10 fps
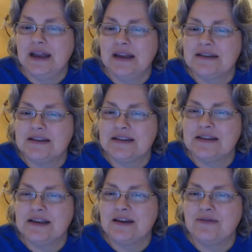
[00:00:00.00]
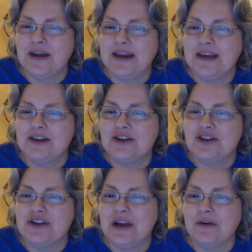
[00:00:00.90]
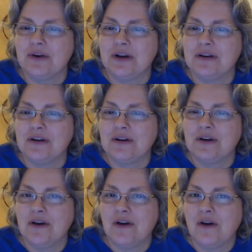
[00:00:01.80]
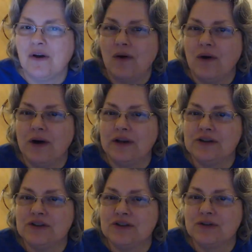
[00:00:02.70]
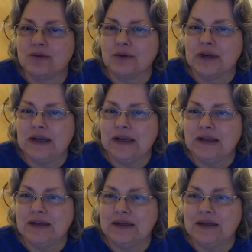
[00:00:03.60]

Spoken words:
and see if I can share it on screen.